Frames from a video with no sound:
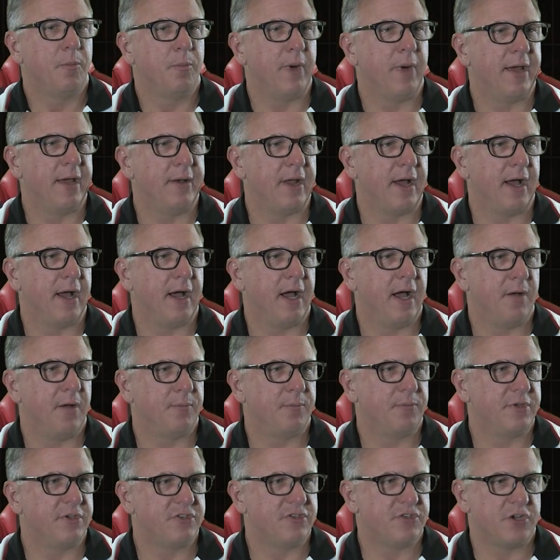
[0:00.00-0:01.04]
But
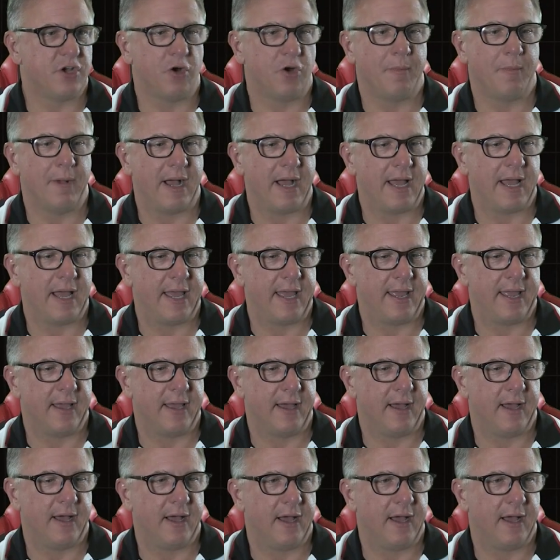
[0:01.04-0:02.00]
to show my